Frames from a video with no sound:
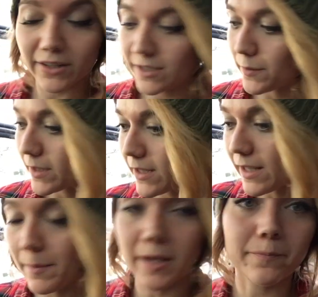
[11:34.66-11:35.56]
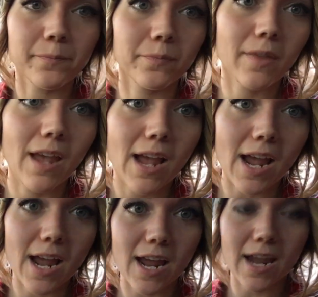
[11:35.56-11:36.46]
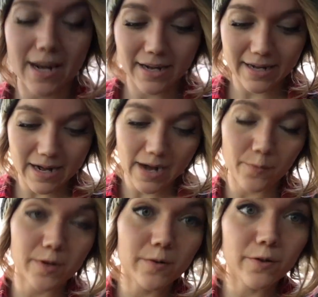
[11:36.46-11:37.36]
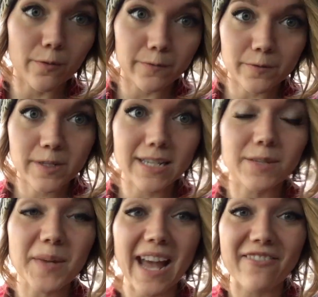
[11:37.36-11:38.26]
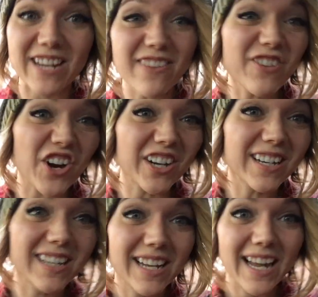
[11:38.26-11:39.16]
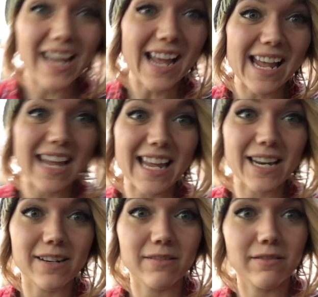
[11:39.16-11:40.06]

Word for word: so we're done climbing. And now we're going to Whole Foods because we have a gift card. And